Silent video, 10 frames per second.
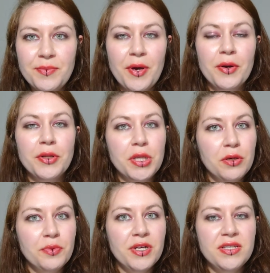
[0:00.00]
this is about
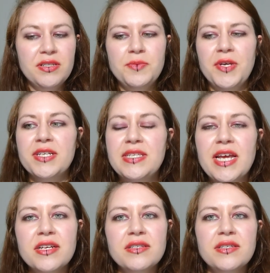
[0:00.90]
colubrids is because
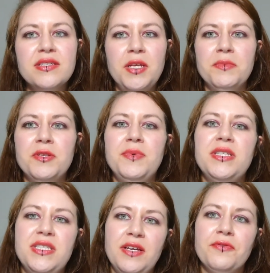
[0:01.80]
it actually seems to
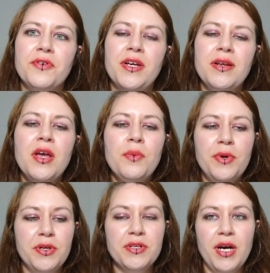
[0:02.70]
be different
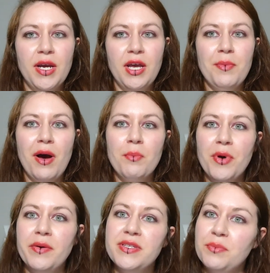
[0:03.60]
when you're talking
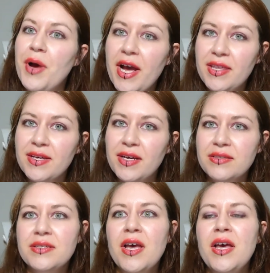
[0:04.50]
about boas and
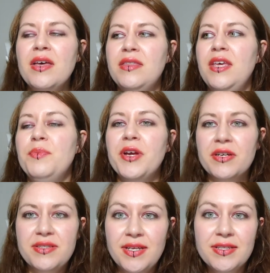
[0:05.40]
pythons. The
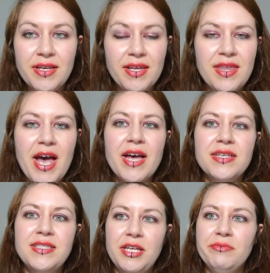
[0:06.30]
bigger snakes like
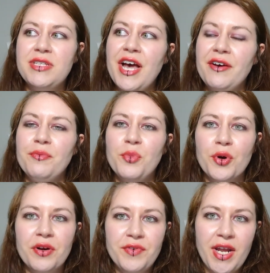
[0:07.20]
that seem to have
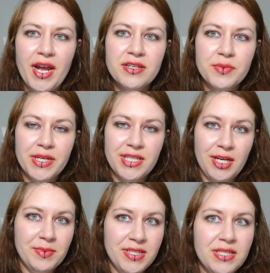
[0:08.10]
more of an XY
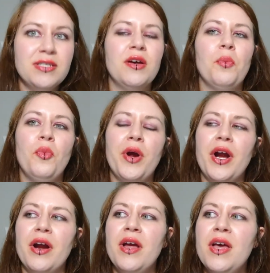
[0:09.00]
type system
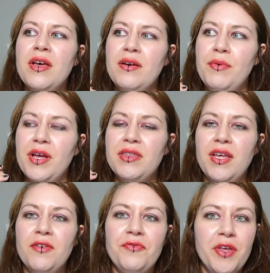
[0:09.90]
where when
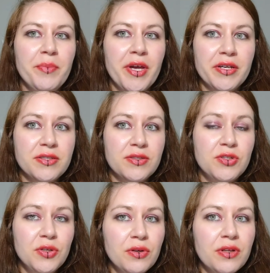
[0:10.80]
the females
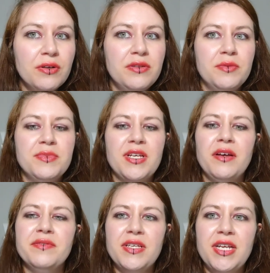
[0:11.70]
do clone
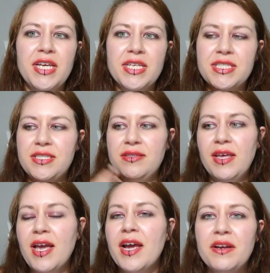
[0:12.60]
themselves,
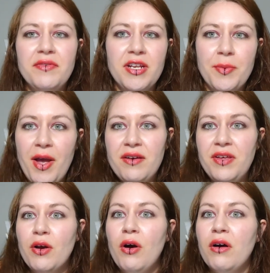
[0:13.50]
they kind of end up
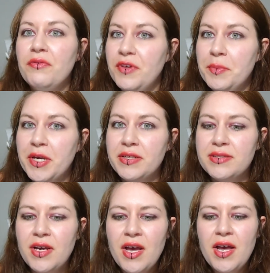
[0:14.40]
having all
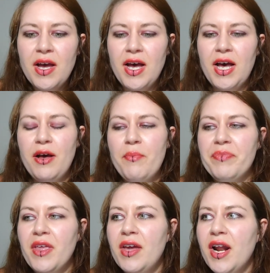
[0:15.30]
females.
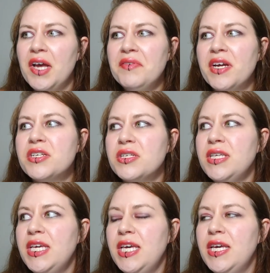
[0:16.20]
And I've
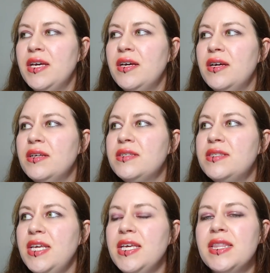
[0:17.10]
actually
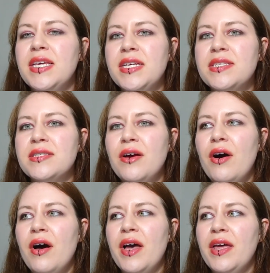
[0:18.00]
seen this
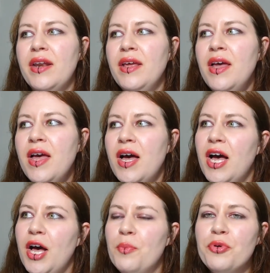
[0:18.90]
on
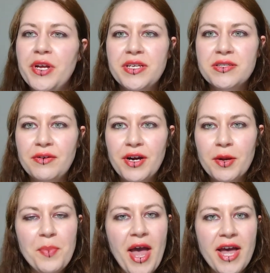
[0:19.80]

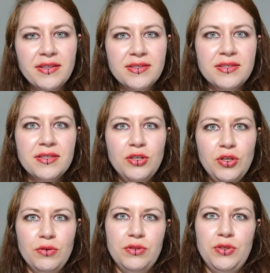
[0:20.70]
Prehistoric Pets
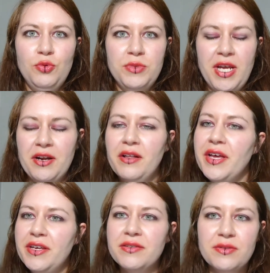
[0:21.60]
YouTube
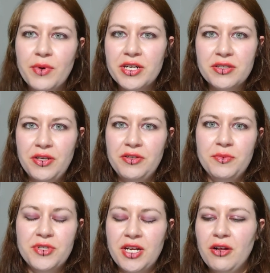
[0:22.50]
channel. I used to watch the
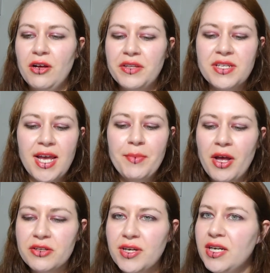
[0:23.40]
YouTube channel all the time.
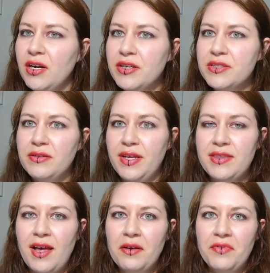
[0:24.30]
I'll try to also
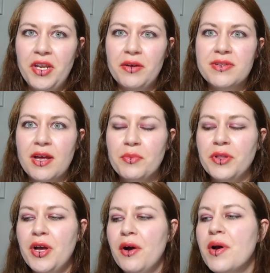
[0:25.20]
link that video down
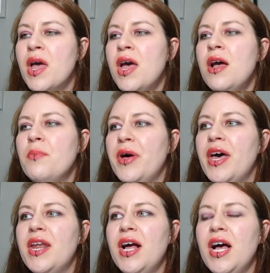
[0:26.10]
below.
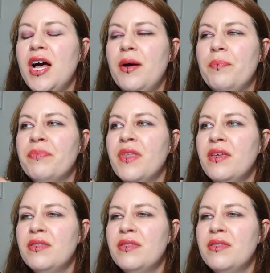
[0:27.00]
But